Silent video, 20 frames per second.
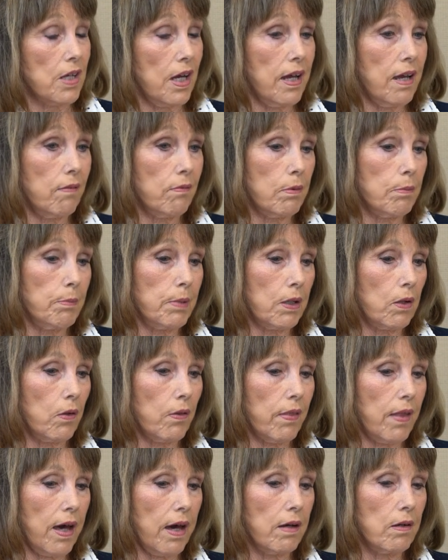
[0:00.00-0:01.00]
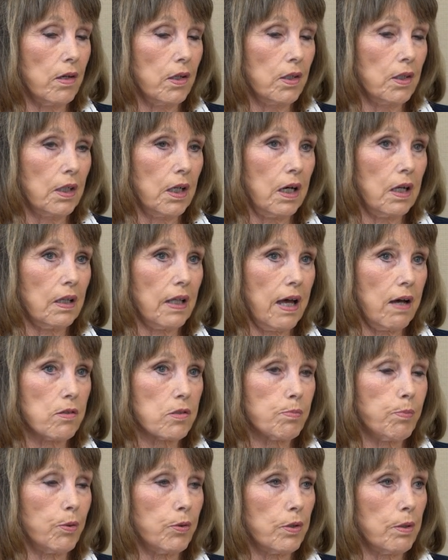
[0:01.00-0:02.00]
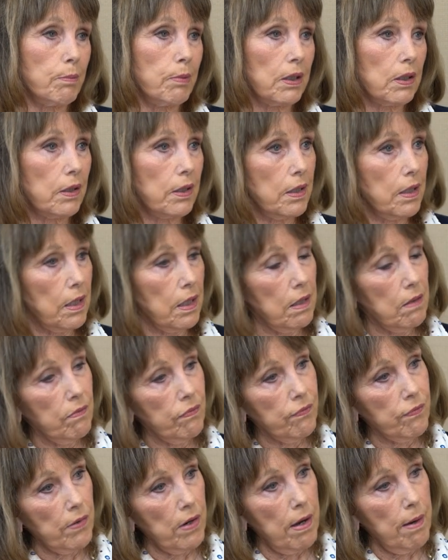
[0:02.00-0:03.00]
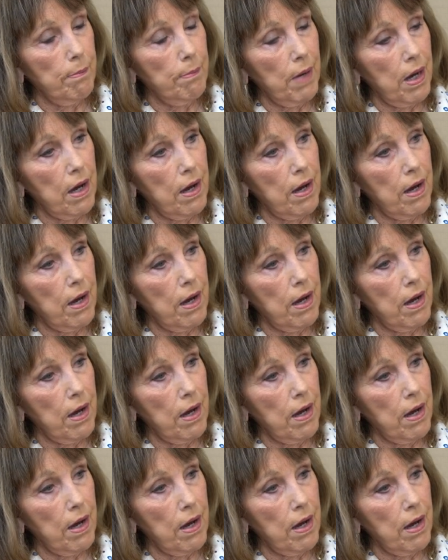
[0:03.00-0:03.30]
I have a bill that allows portability from